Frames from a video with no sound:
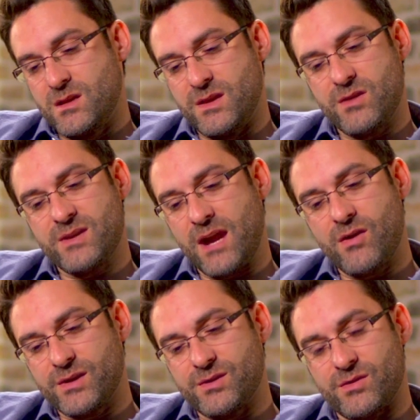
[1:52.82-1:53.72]
Their
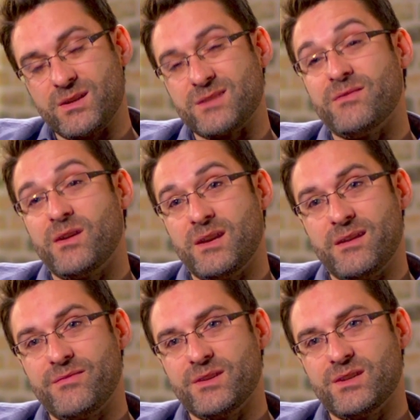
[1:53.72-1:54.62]
character is very
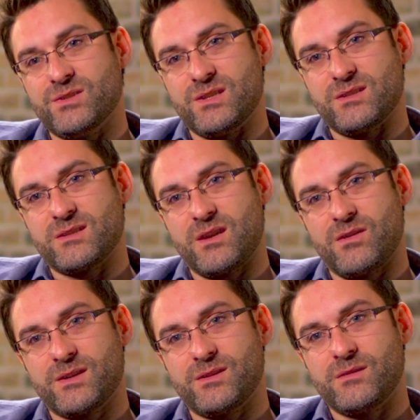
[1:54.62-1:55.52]
different than Jesus'
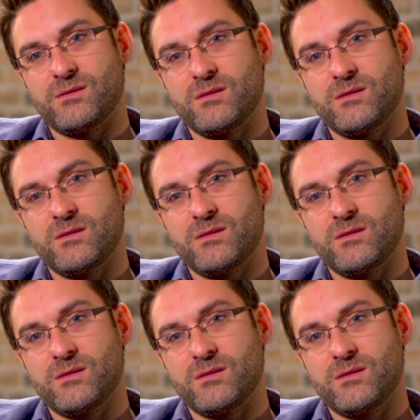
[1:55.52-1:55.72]
character.